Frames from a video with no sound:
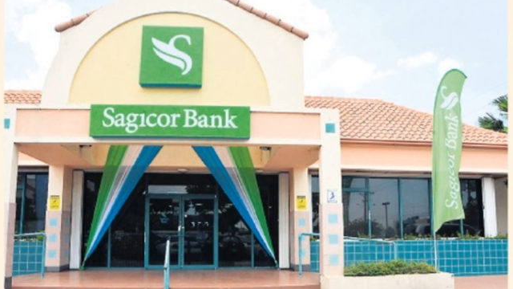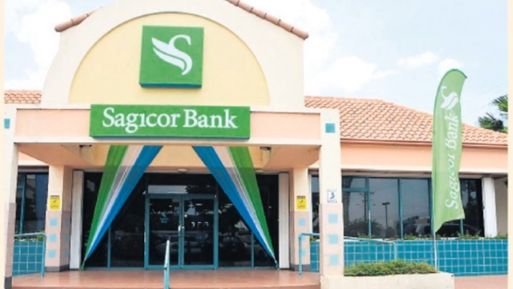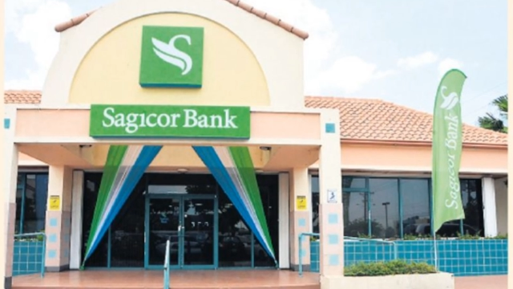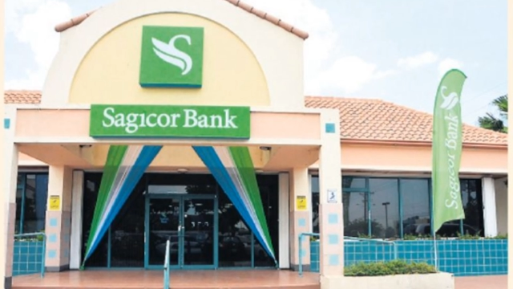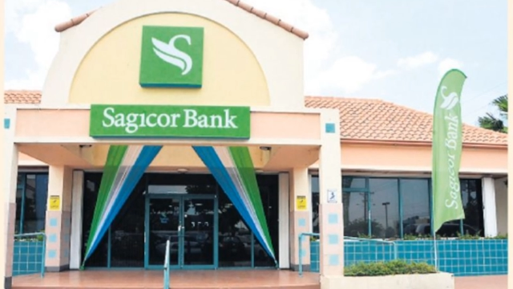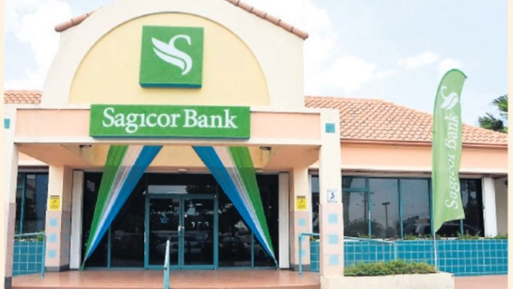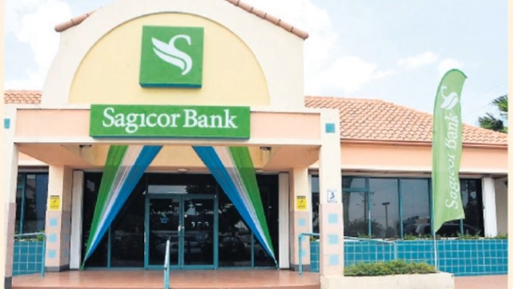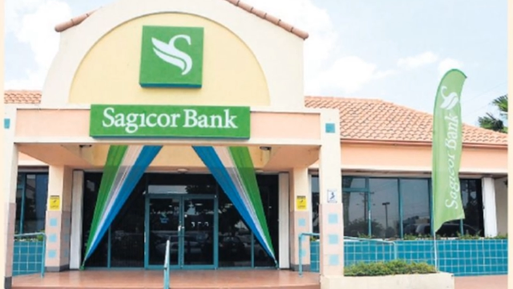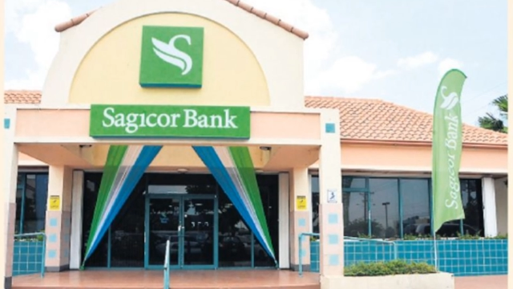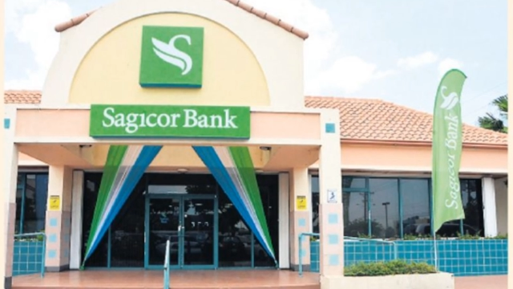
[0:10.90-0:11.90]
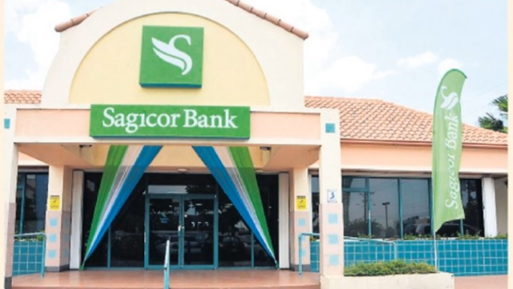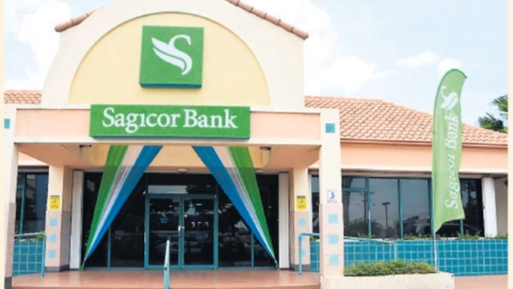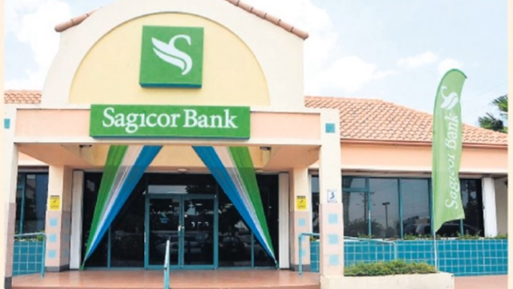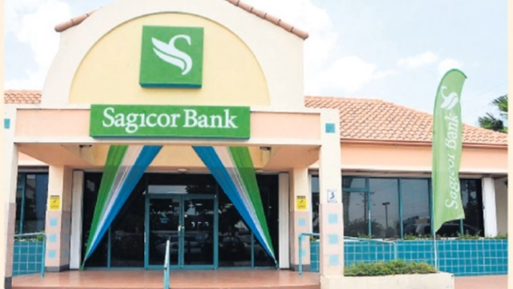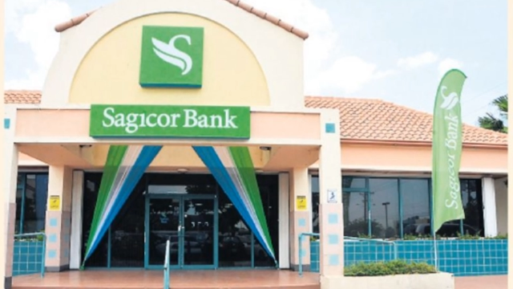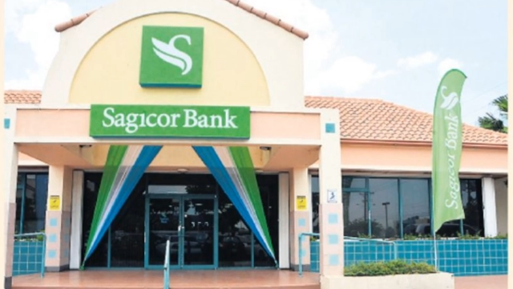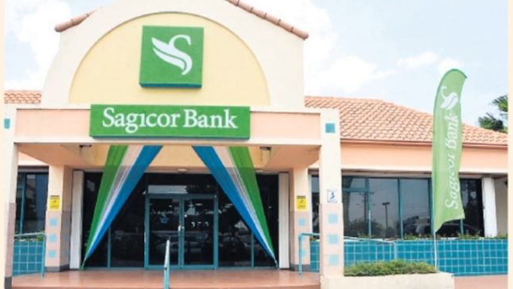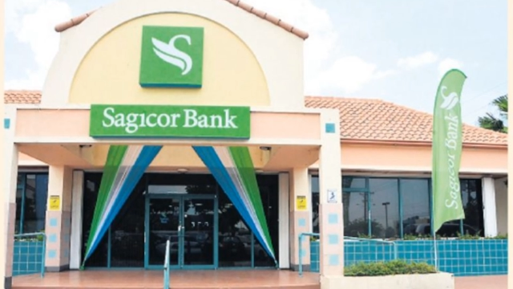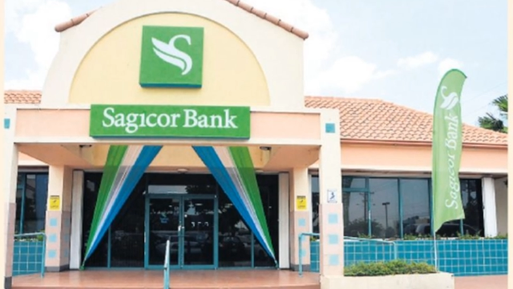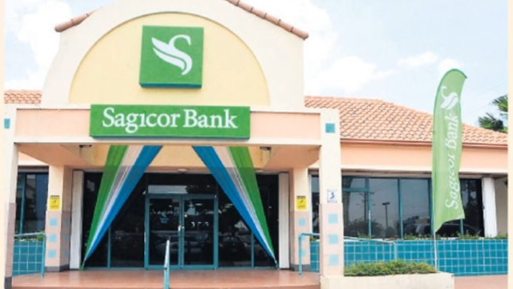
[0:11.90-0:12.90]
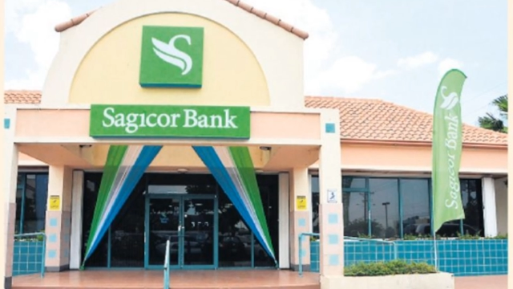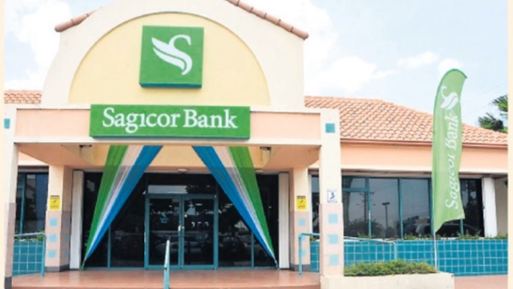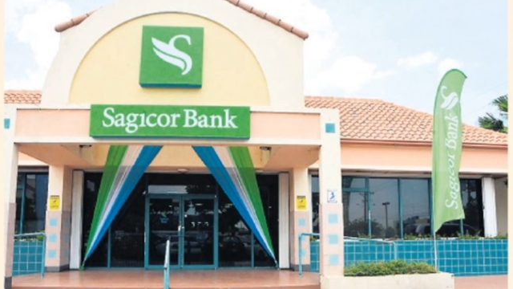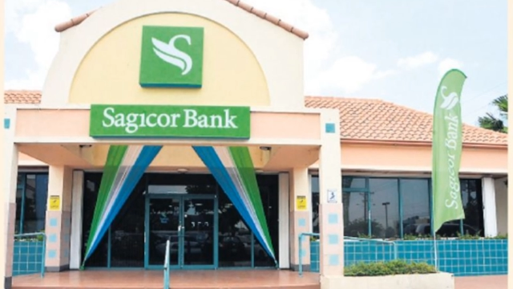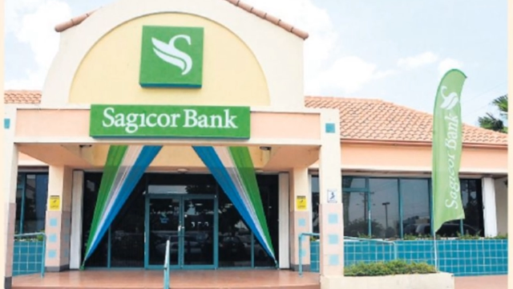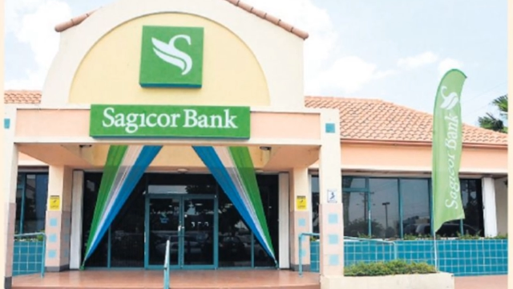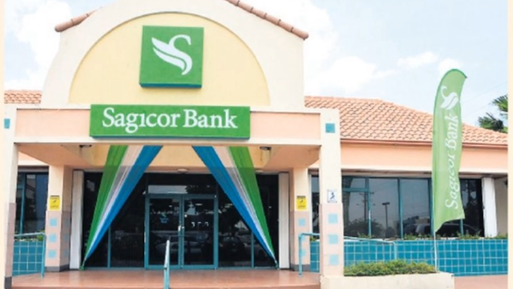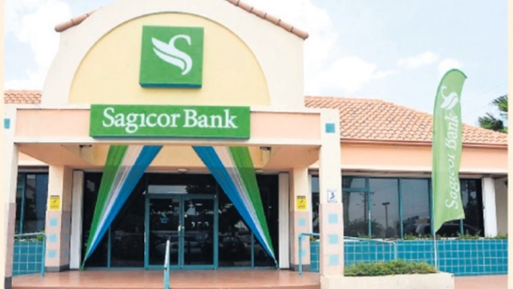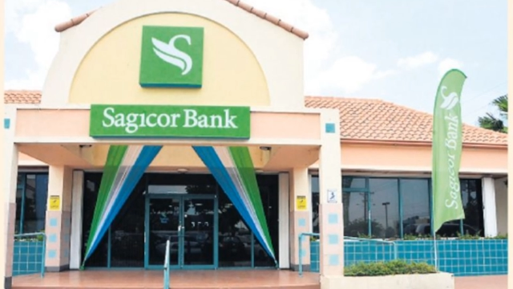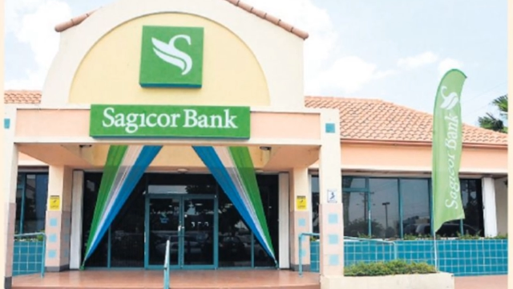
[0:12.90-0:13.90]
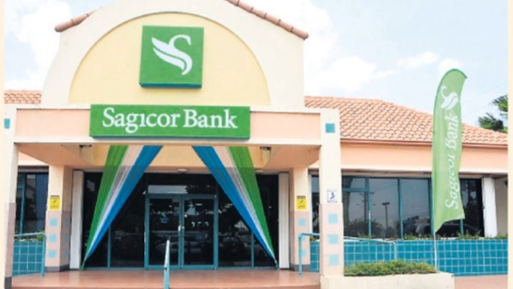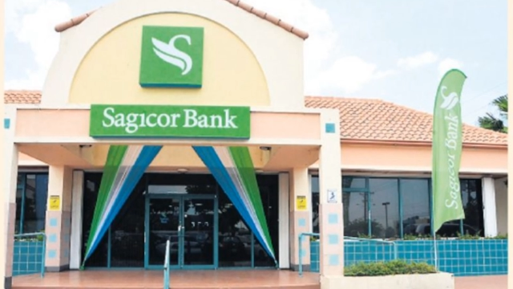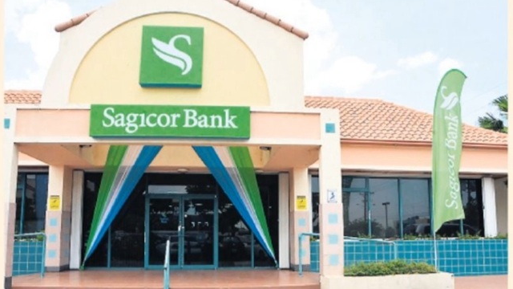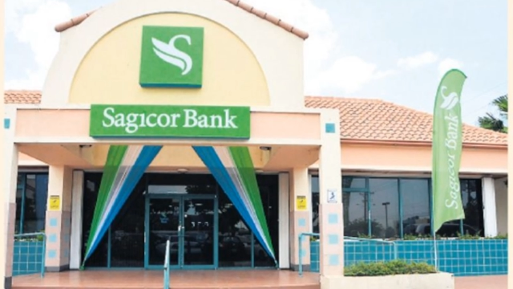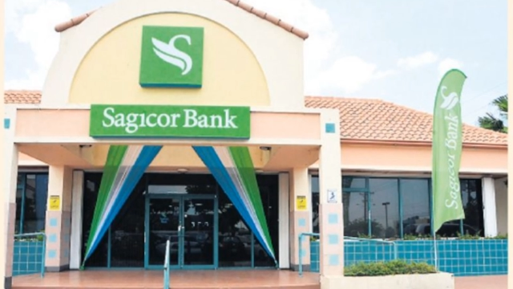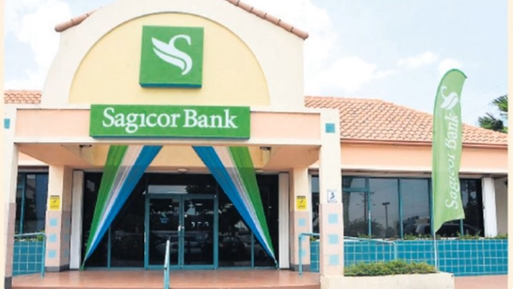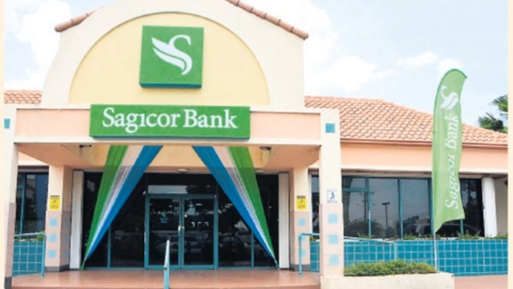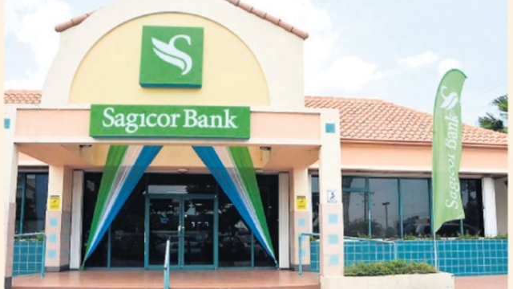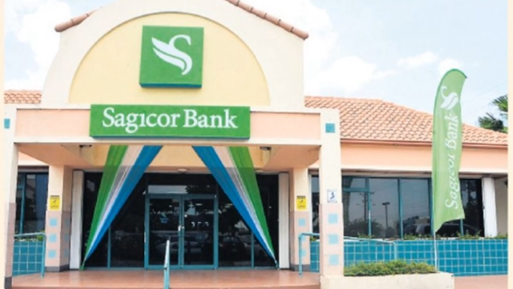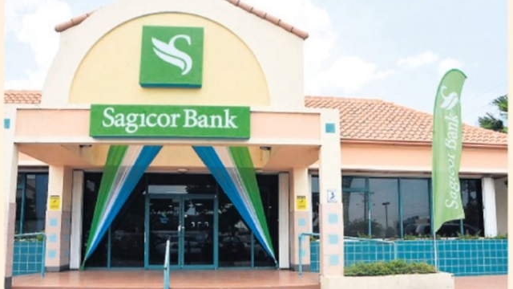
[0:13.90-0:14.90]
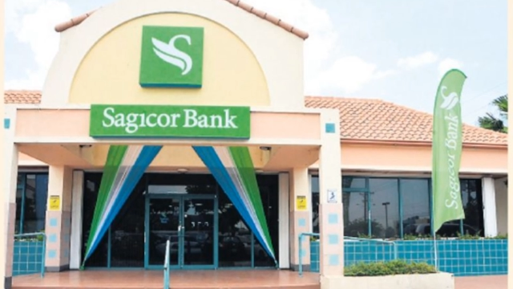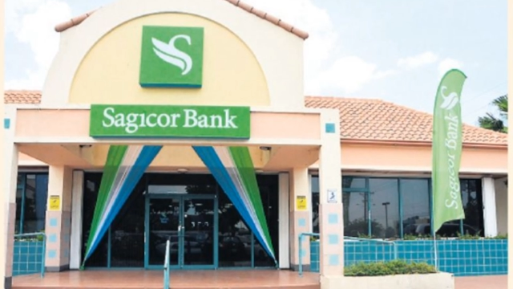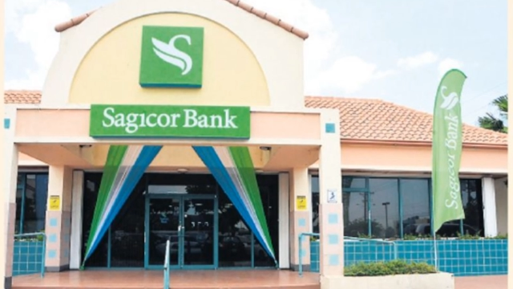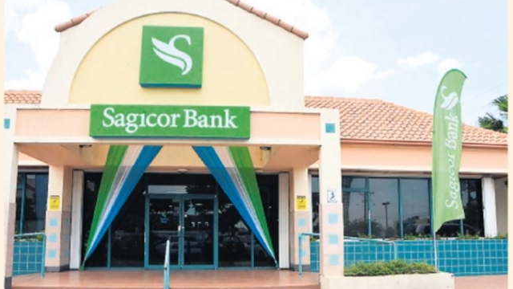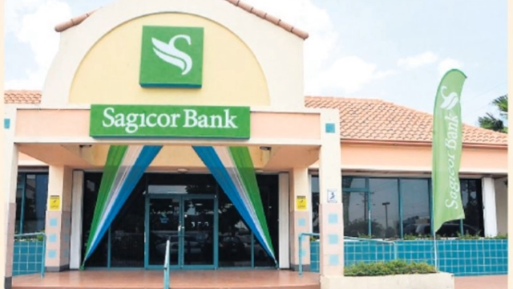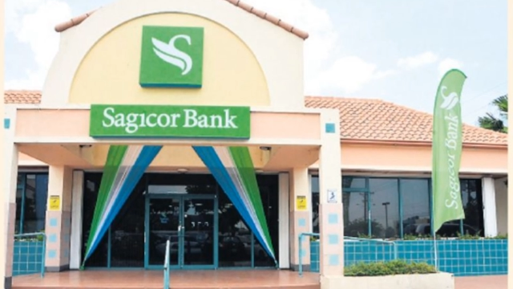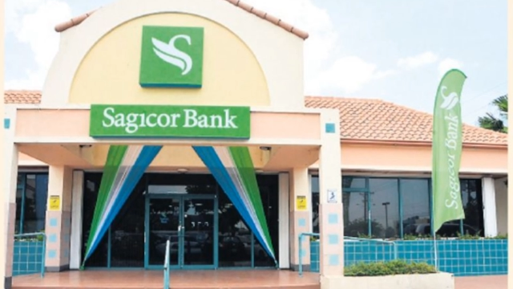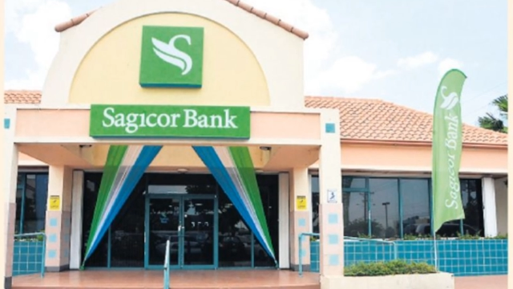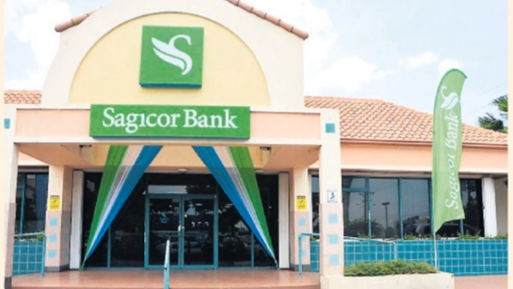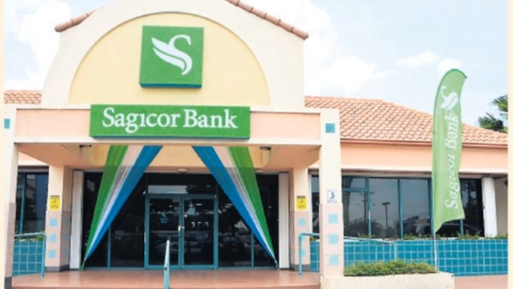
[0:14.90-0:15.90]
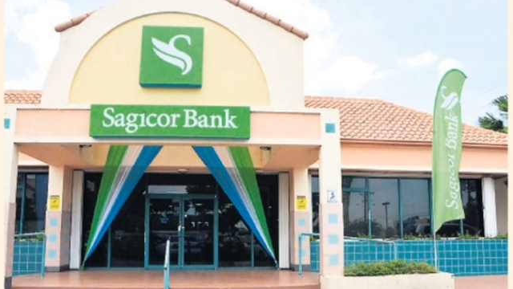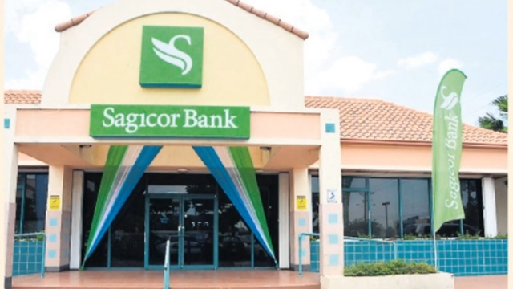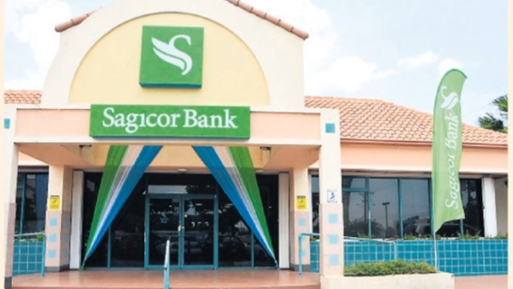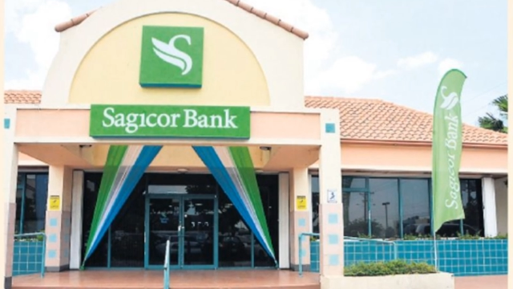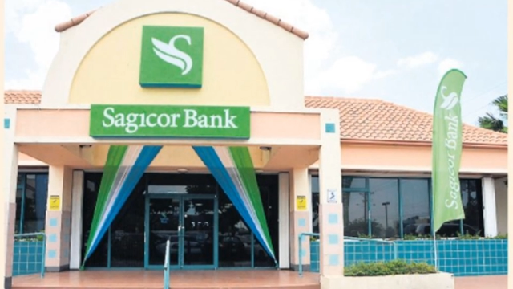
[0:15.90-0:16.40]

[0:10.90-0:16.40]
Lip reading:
(no speaker visible)